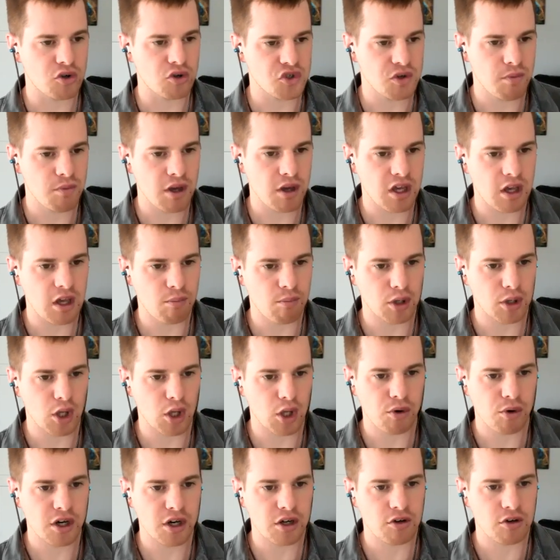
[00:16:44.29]
You may get
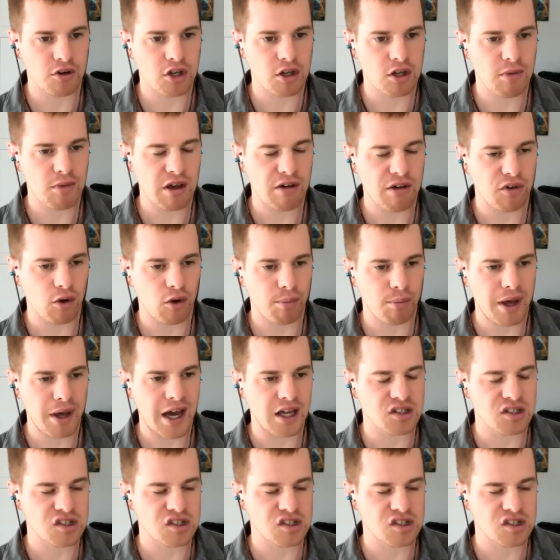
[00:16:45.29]
bloated or you may feel bad.